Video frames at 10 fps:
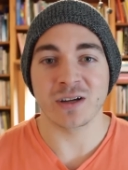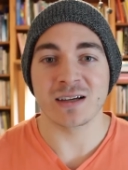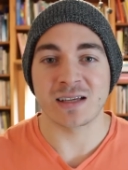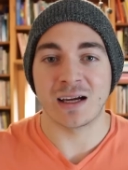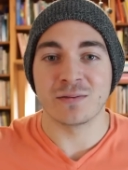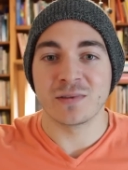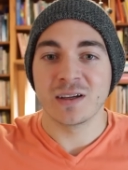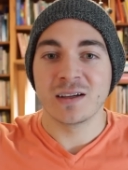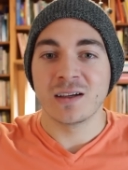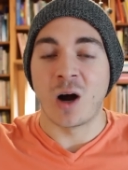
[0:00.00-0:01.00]
You guys have
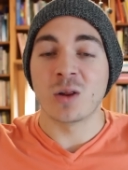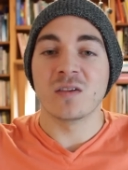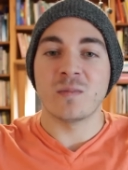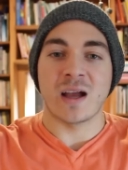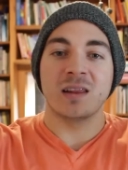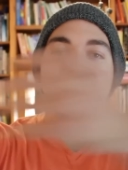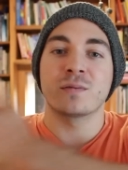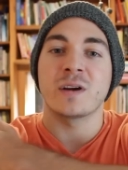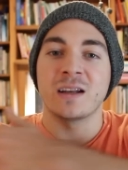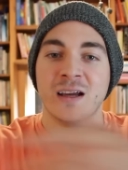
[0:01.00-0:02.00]
all of my
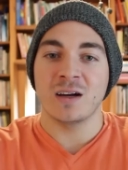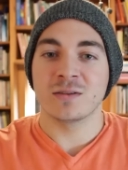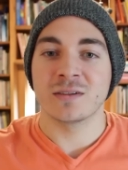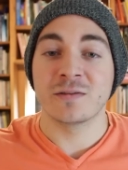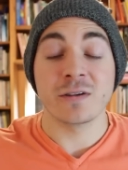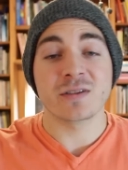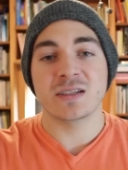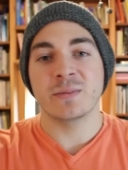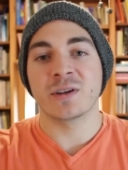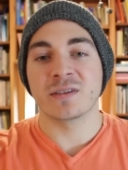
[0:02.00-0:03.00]
love right now. If you ever
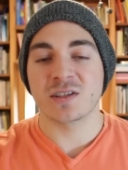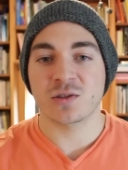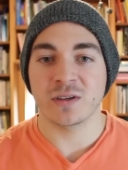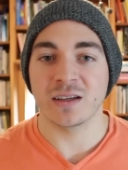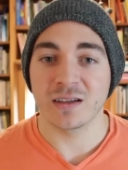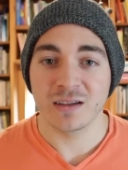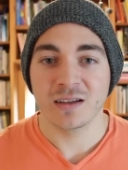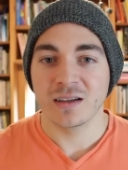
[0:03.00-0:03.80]
see me on the street,